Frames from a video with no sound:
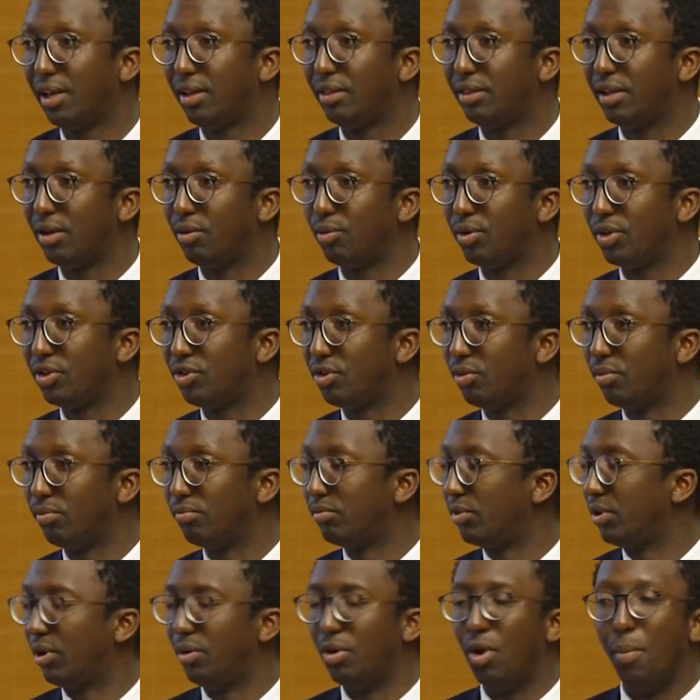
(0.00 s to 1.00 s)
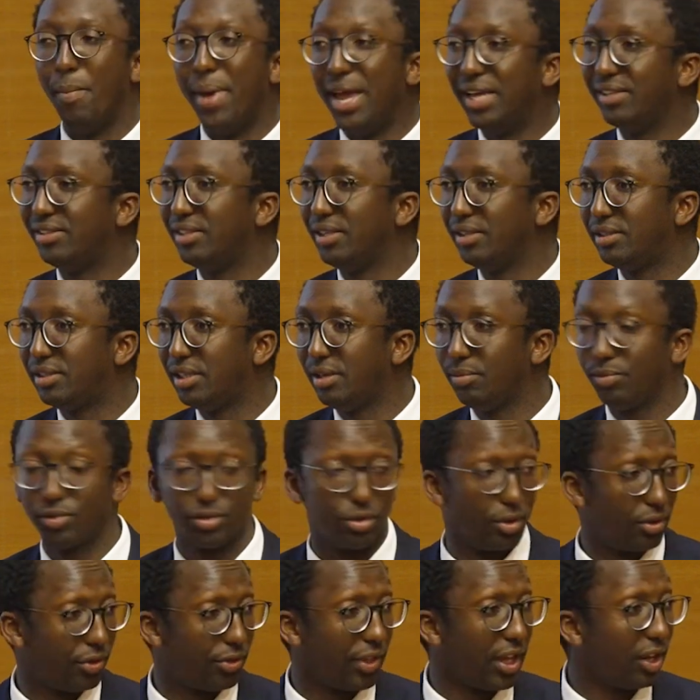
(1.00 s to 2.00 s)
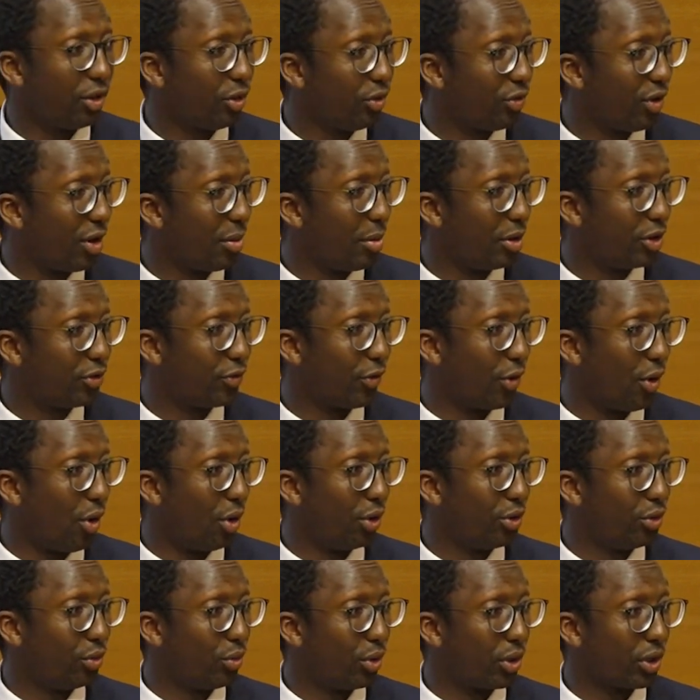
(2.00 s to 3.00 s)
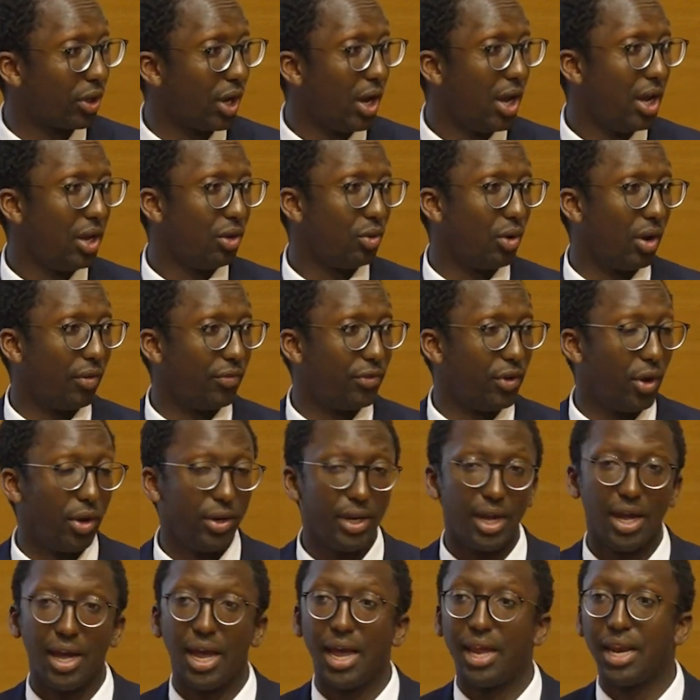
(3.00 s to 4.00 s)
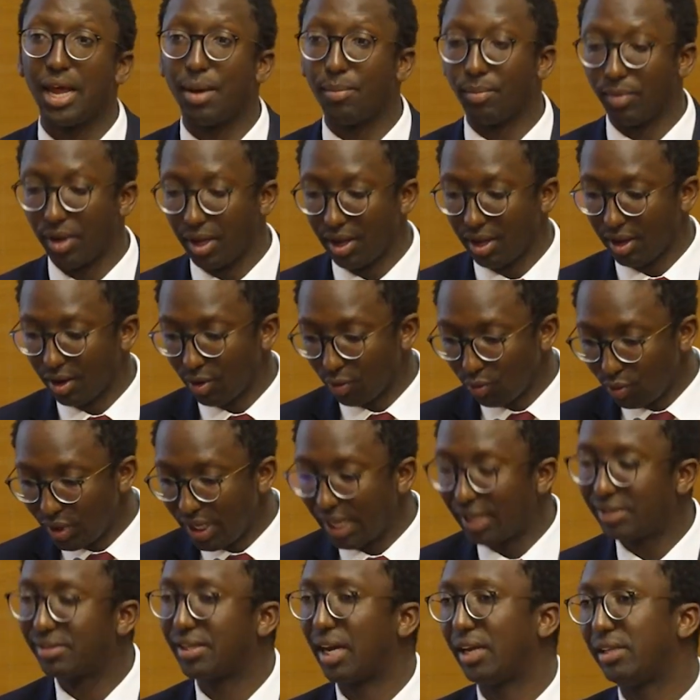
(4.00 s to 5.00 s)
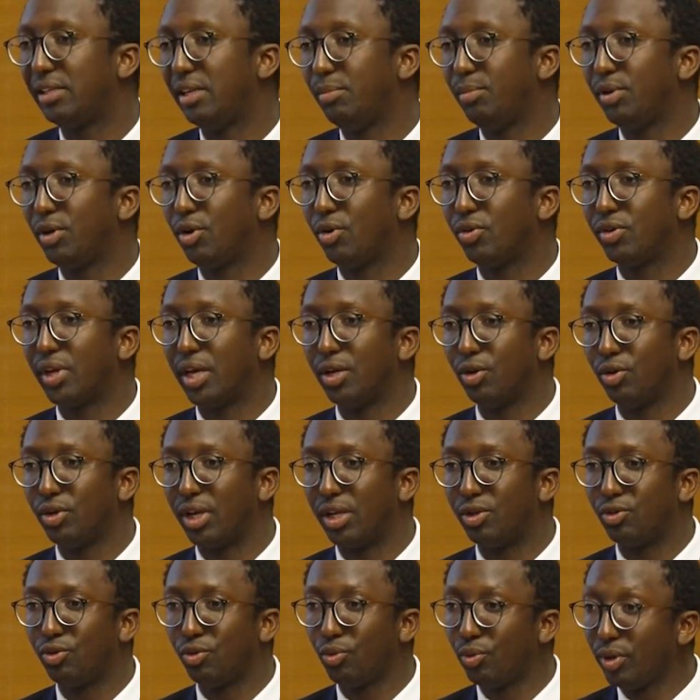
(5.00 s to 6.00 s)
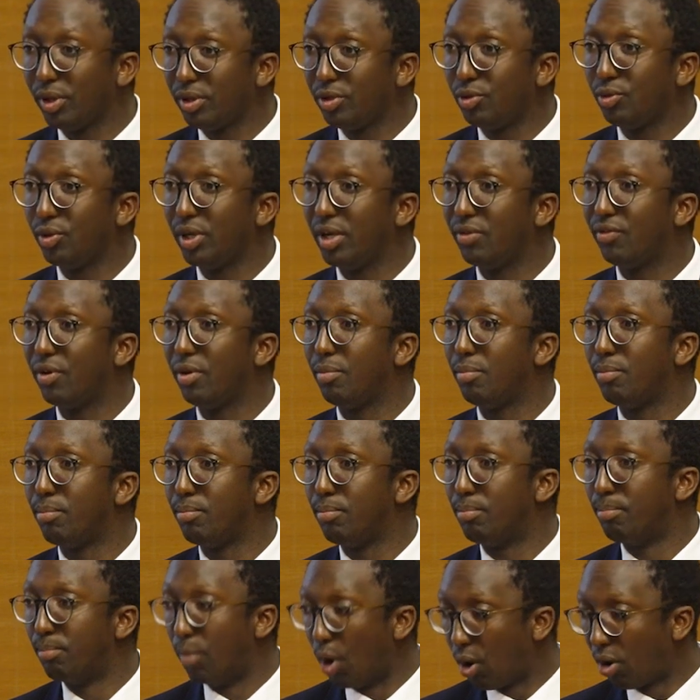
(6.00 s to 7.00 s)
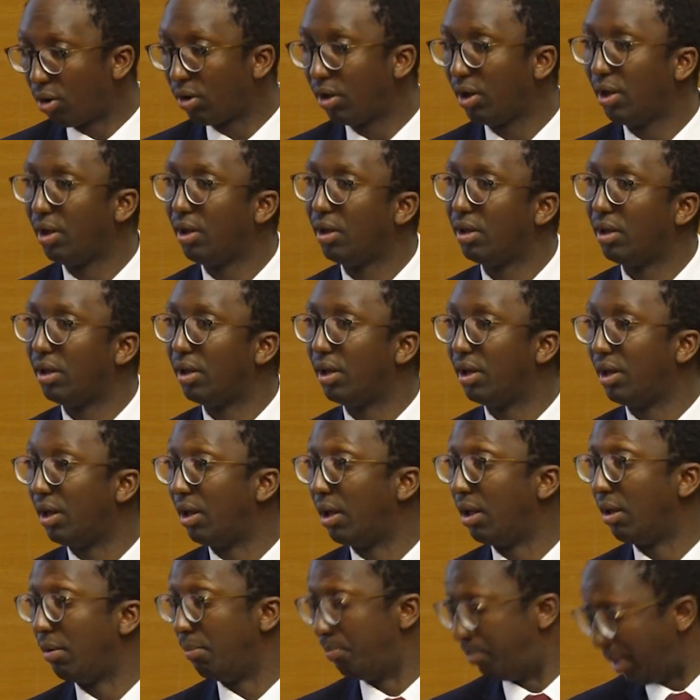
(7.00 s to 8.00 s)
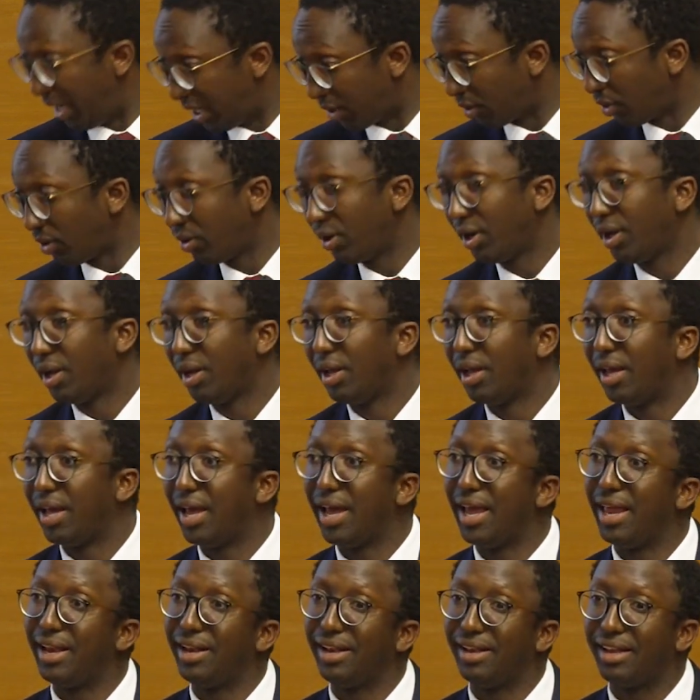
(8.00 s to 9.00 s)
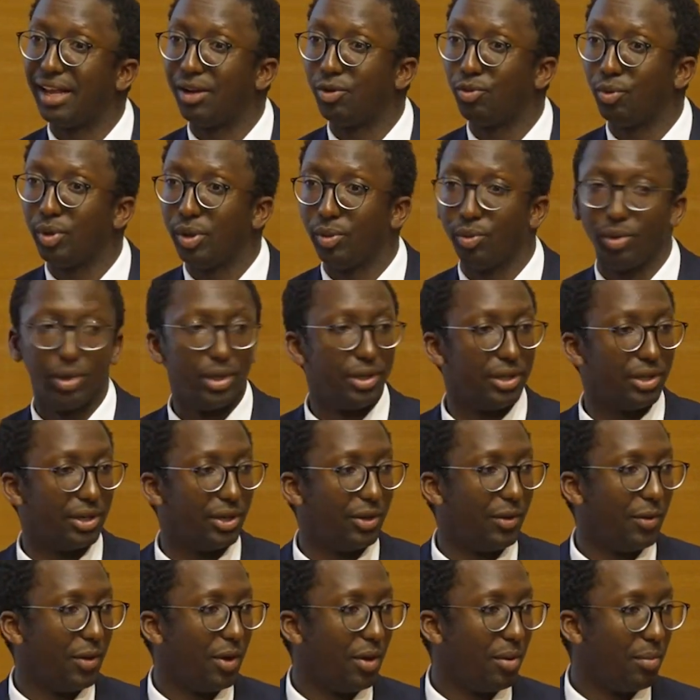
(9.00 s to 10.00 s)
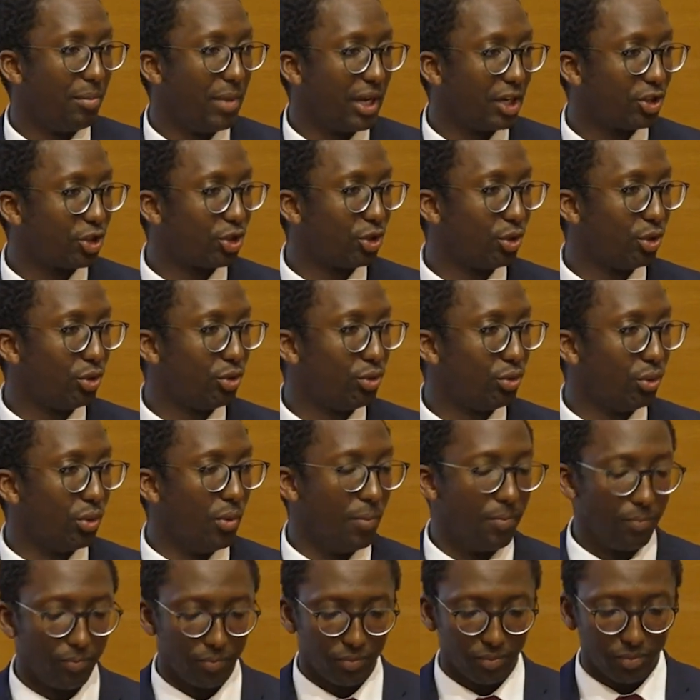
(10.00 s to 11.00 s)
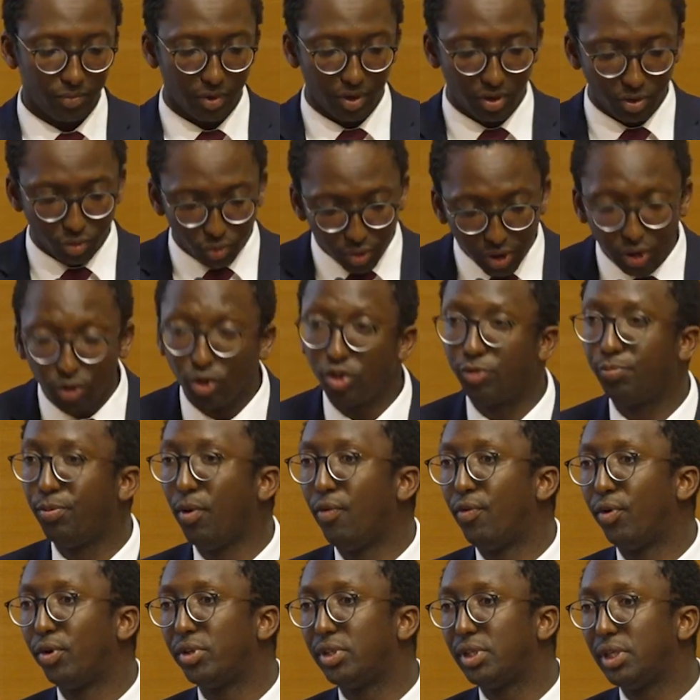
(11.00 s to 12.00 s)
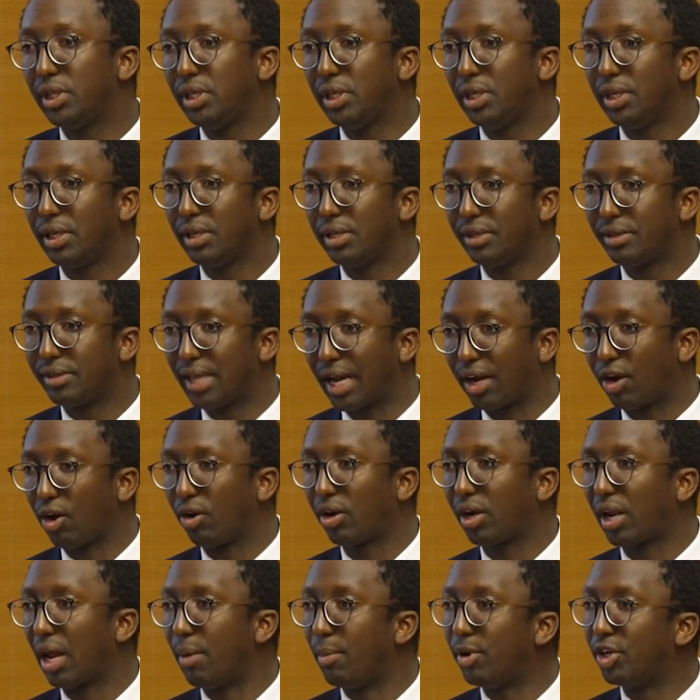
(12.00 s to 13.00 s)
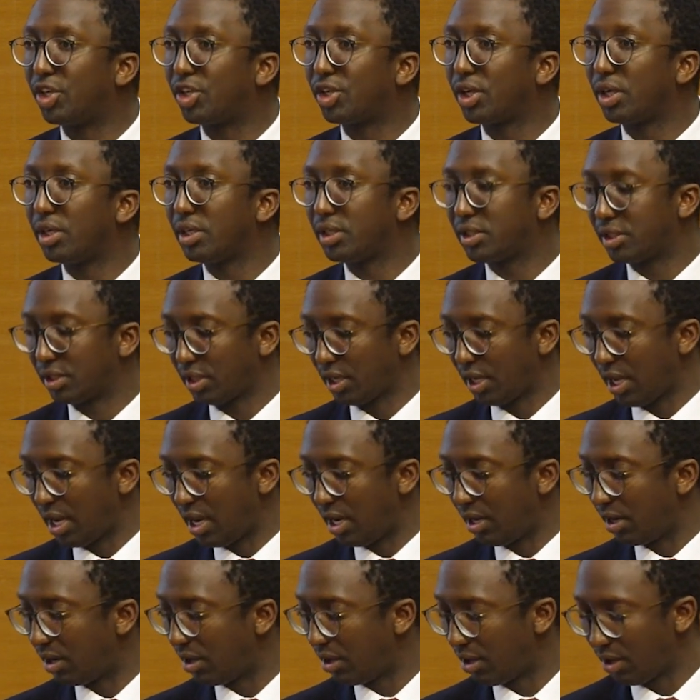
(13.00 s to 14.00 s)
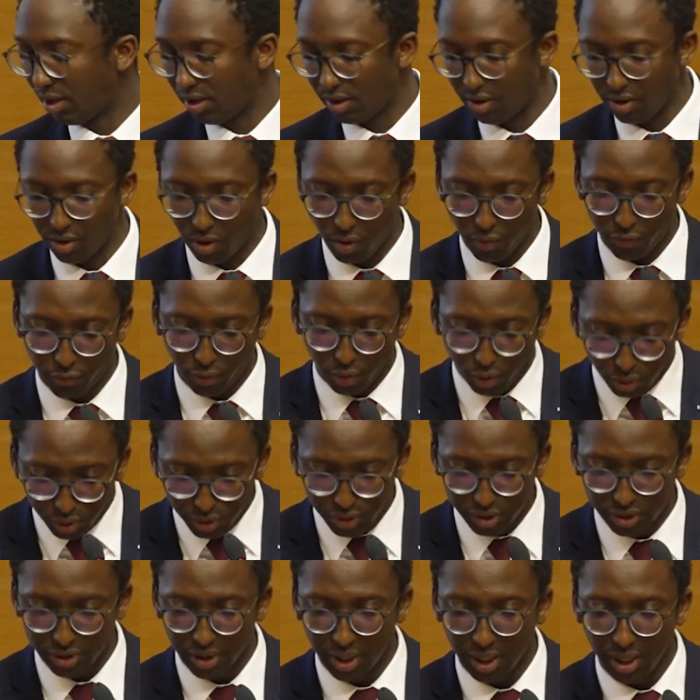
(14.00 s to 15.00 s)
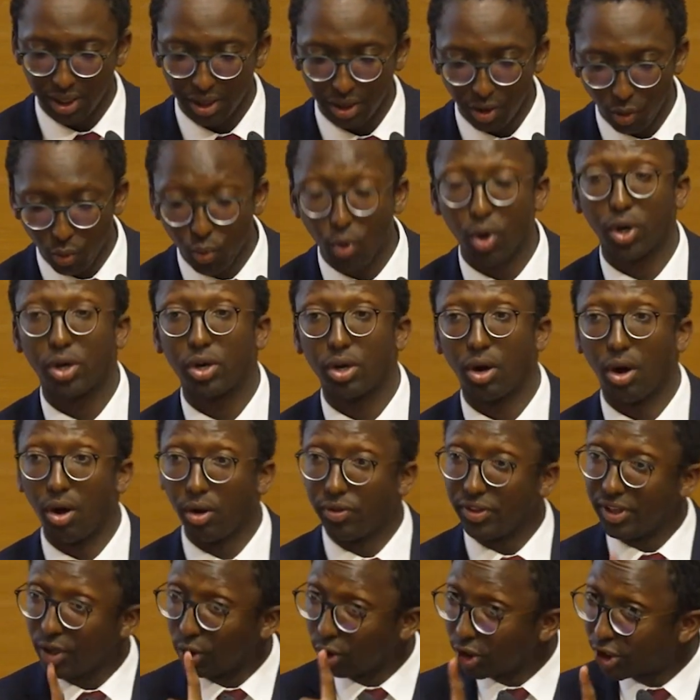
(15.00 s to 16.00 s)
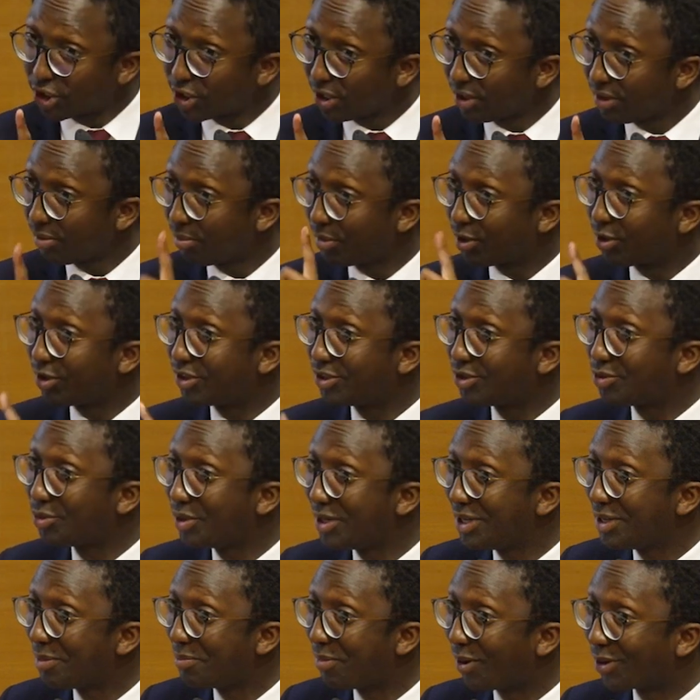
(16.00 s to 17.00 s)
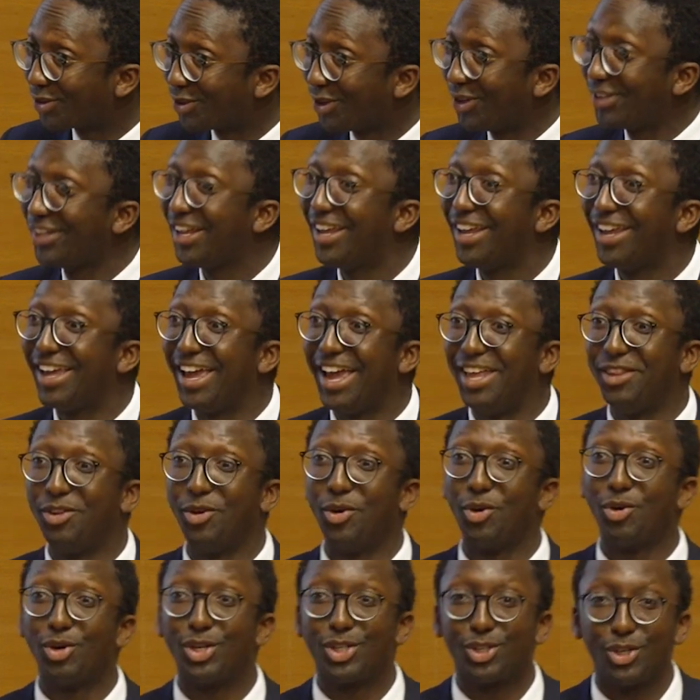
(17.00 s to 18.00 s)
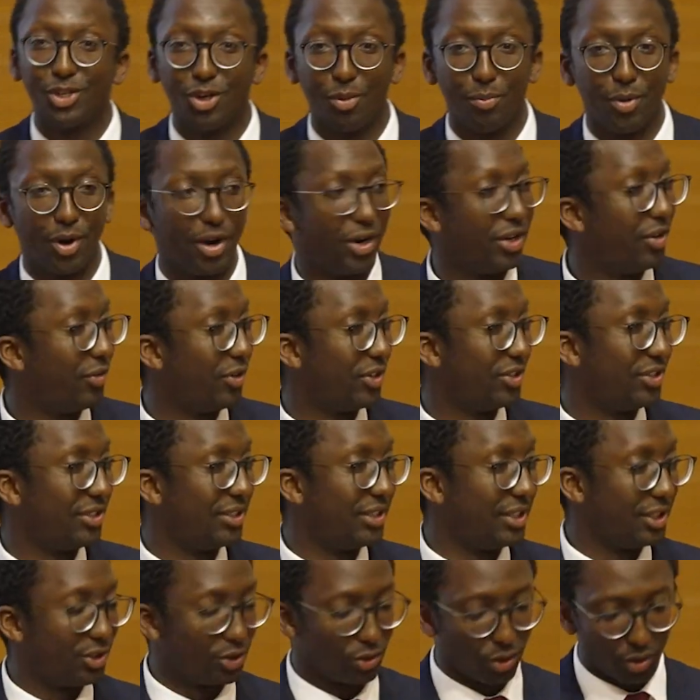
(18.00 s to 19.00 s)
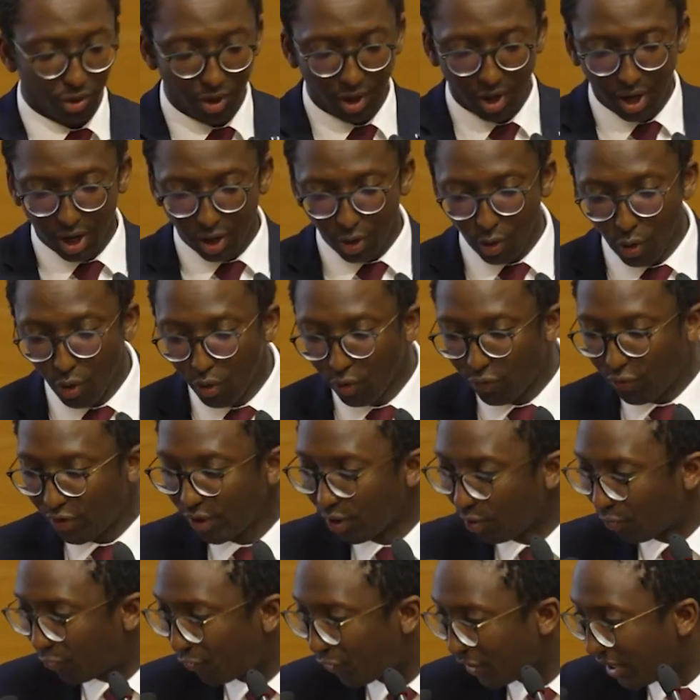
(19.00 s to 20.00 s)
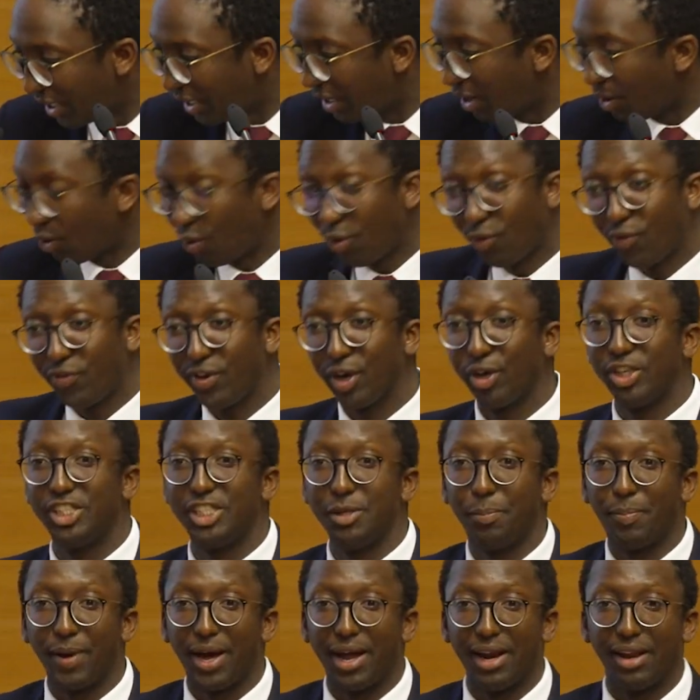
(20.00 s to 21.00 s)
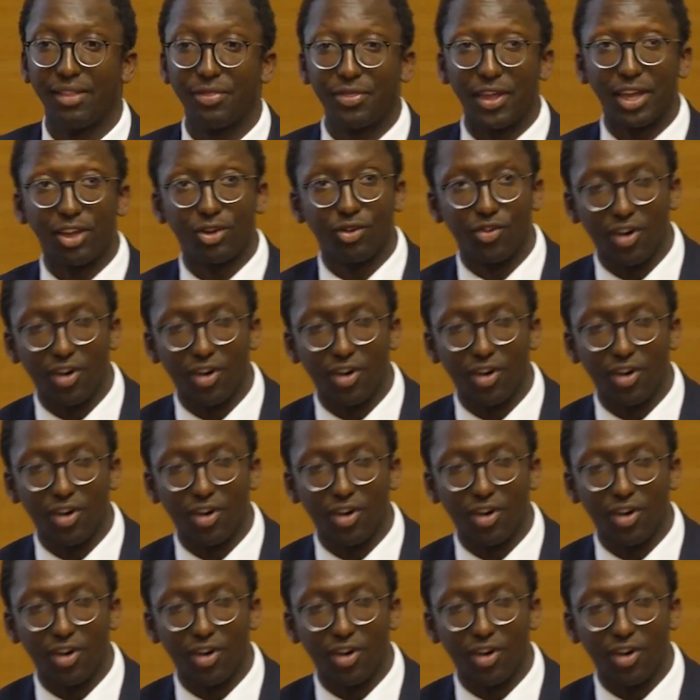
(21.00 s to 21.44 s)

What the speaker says: There is an amazing team, so thank you very much for all the work you have done. And I'm really excited because I know that you will do even more, better, and that we will make sure to reduce poverty, tackle climate change, and of course, work on the ocean, because it's really important, and the erosion of biodiversity. So, longue vie au FID, longue vie au JPAL. Thank you